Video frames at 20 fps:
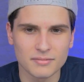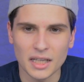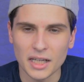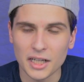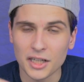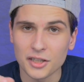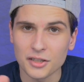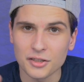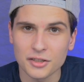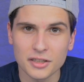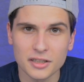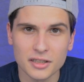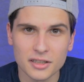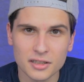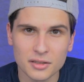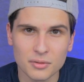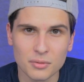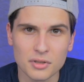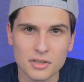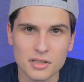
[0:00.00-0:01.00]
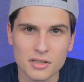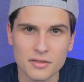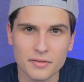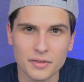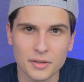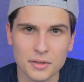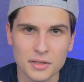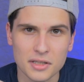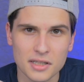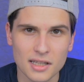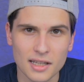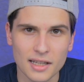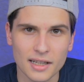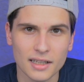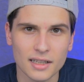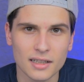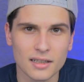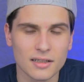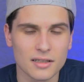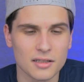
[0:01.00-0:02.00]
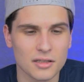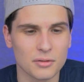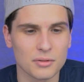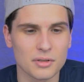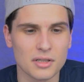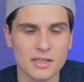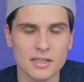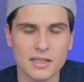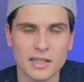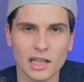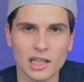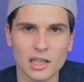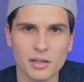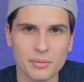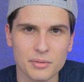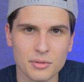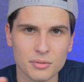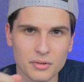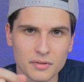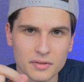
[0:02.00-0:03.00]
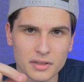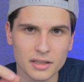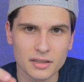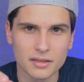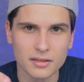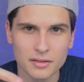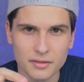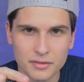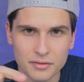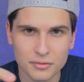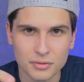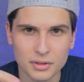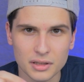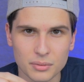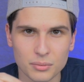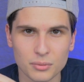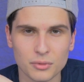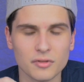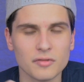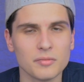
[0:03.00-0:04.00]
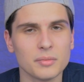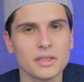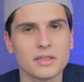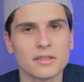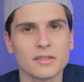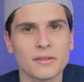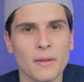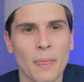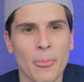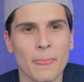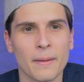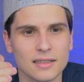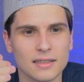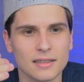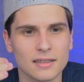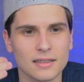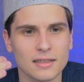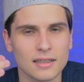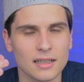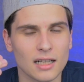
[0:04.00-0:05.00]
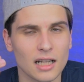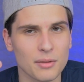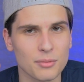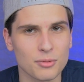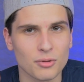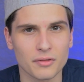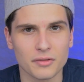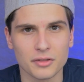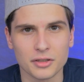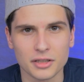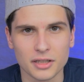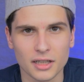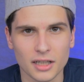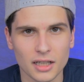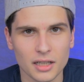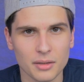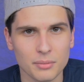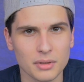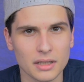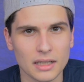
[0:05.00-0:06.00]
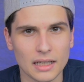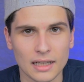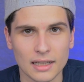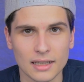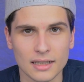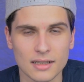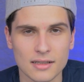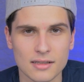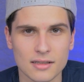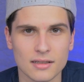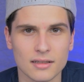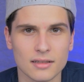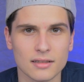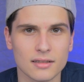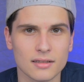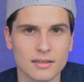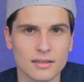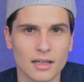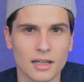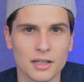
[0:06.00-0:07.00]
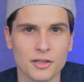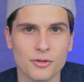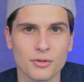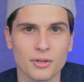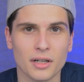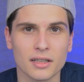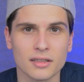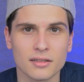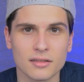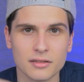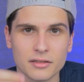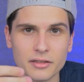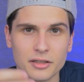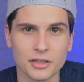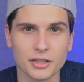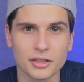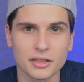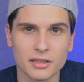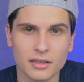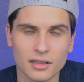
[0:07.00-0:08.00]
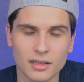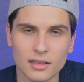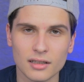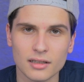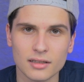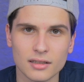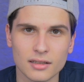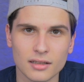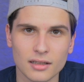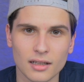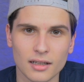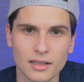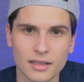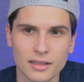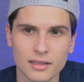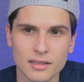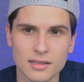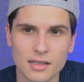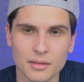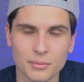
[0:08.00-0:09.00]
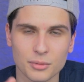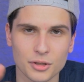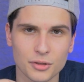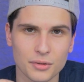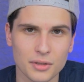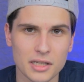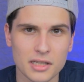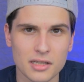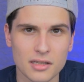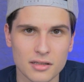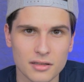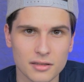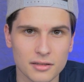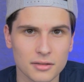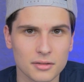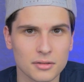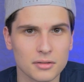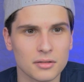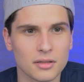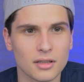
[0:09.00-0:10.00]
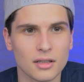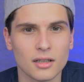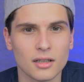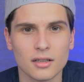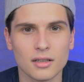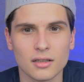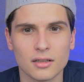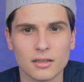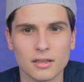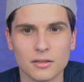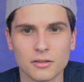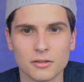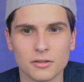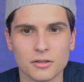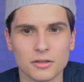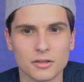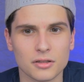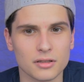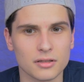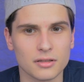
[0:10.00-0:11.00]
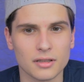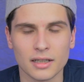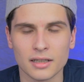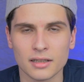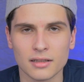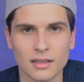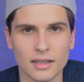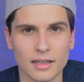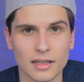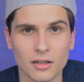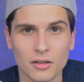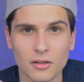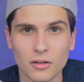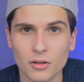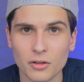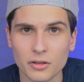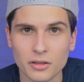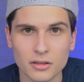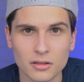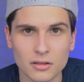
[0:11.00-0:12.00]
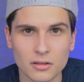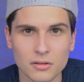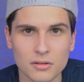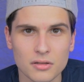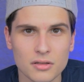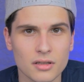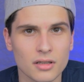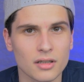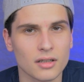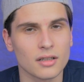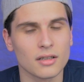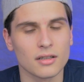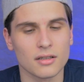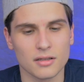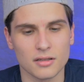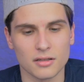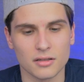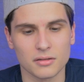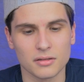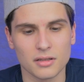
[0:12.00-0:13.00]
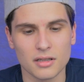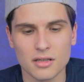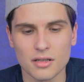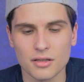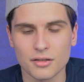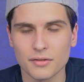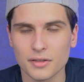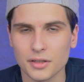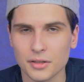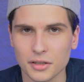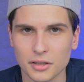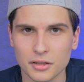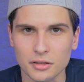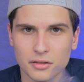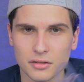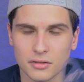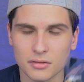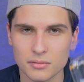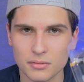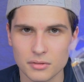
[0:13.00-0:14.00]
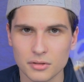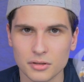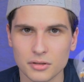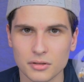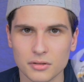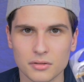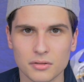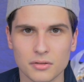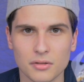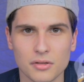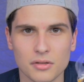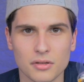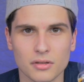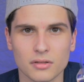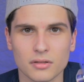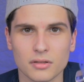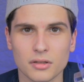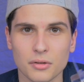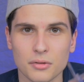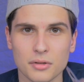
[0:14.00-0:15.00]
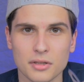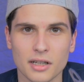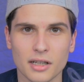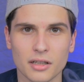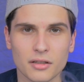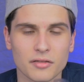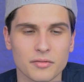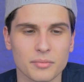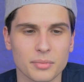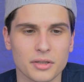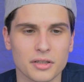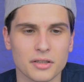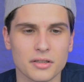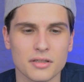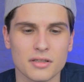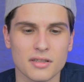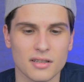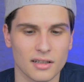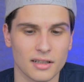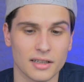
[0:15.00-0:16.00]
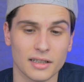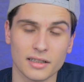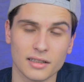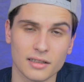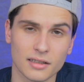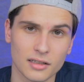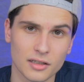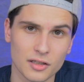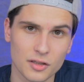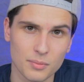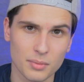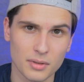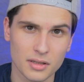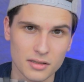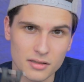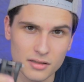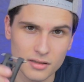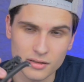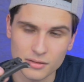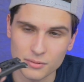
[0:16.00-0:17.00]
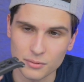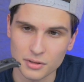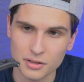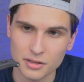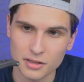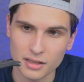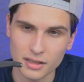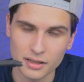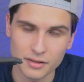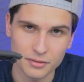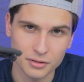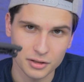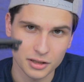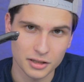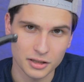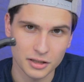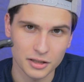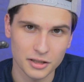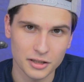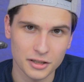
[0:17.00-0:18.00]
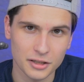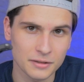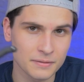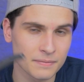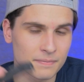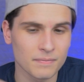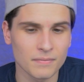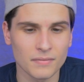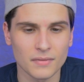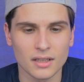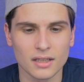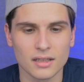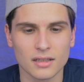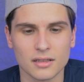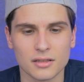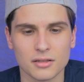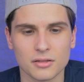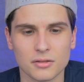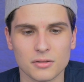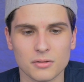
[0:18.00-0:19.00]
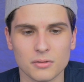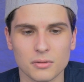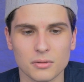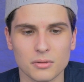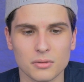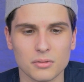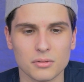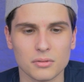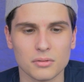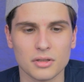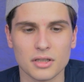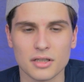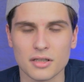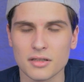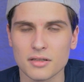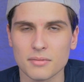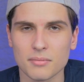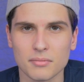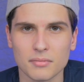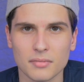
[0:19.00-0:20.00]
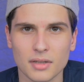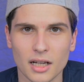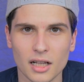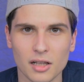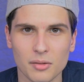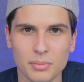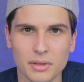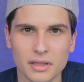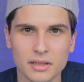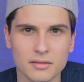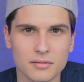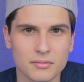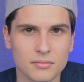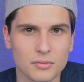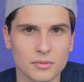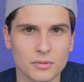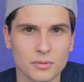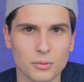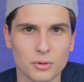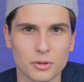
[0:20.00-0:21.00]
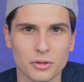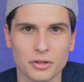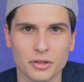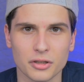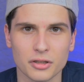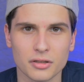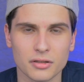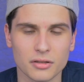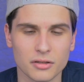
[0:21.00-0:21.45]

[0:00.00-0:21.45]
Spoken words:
area which is very slick, so it just helps with that free movement. It helps over time. It doesn't attract dirt like some greases do and like oils. So this is very good to use on those kind of parts like the hinge pins, which I have right here, to just help it work